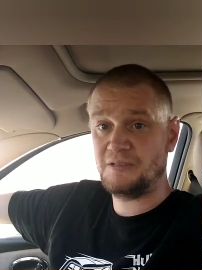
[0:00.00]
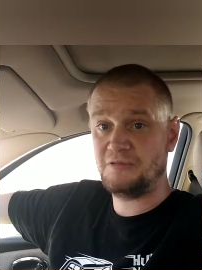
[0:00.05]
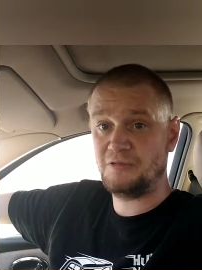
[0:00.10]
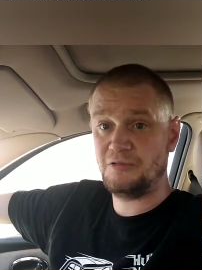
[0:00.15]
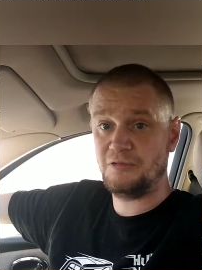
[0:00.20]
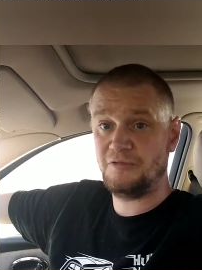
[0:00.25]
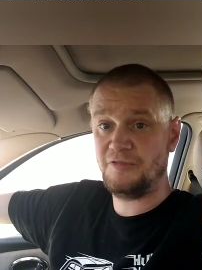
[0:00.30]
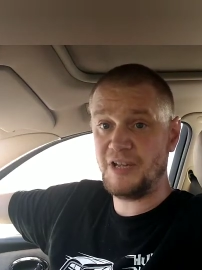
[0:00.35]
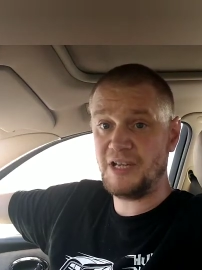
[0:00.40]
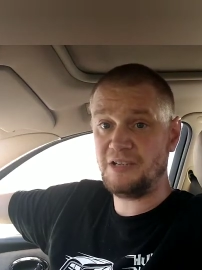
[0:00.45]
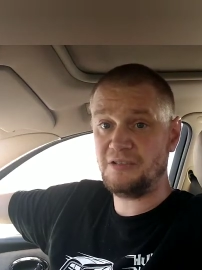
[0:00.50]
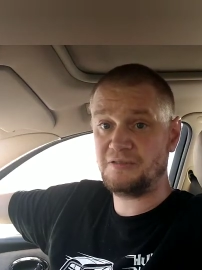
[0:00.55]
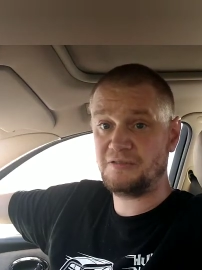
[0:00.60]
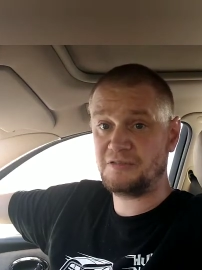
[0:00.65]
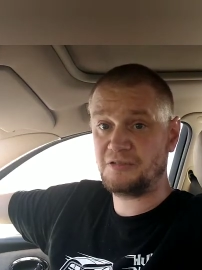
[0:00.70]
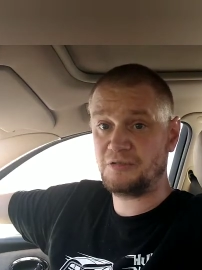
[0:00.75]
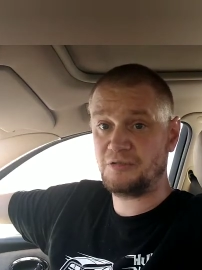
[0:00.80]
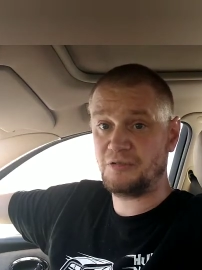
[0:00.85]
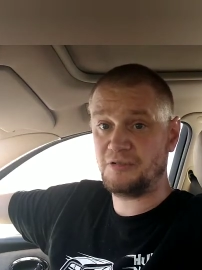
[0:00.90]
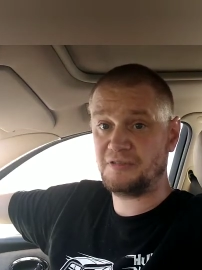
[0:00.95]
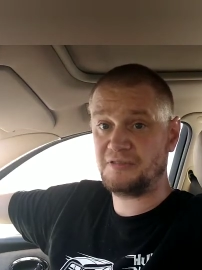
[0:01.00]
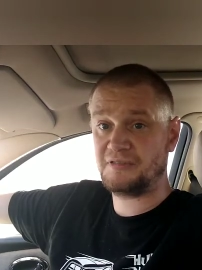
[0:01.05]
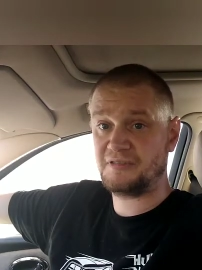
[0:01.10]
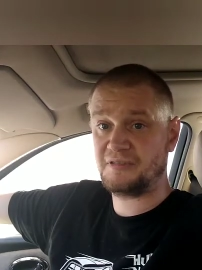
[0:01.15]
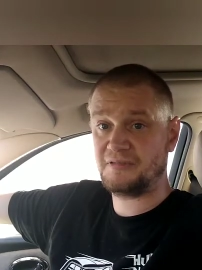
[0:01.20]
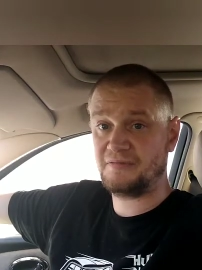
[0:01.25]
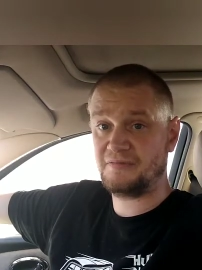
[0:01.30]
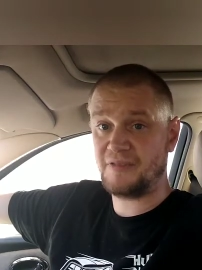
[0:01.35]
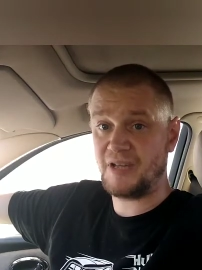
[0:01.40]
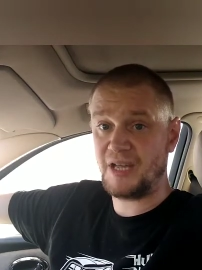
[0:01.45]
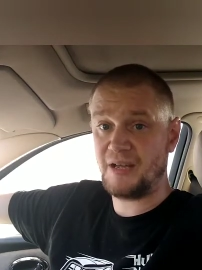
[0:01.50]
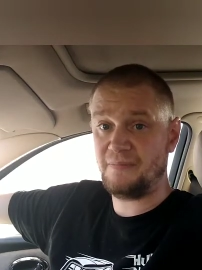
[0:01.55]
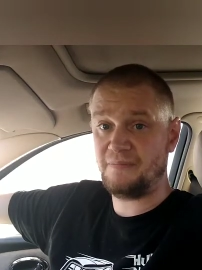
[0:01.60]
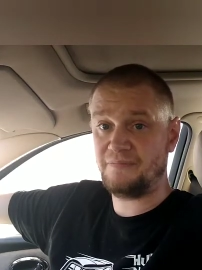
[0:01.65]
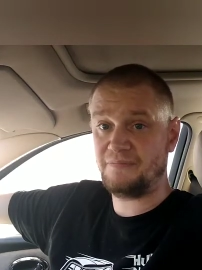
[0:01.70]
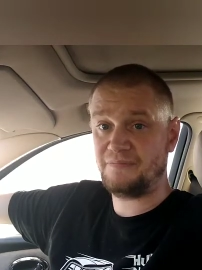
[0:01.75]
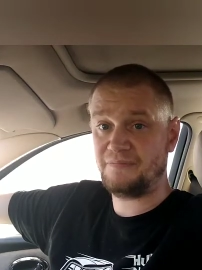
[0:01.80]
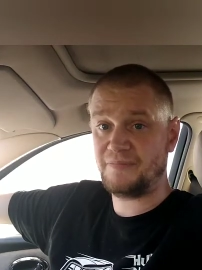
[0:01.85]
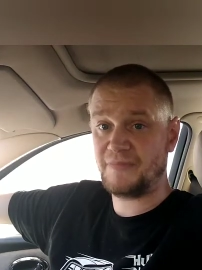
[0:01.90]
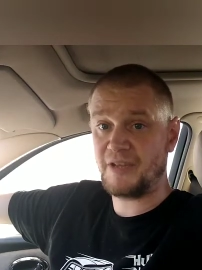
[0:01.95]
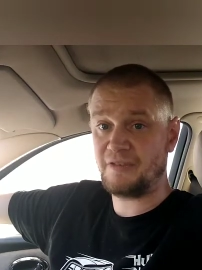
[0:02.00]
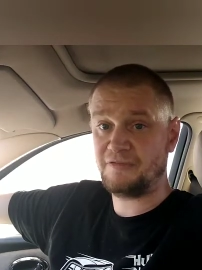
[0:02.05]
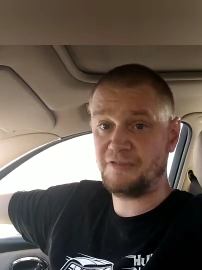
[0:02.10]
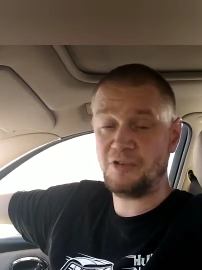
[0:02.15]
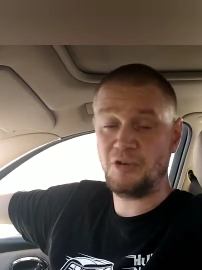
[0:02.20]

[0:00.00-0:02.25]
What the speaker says: So fingers crossed that I've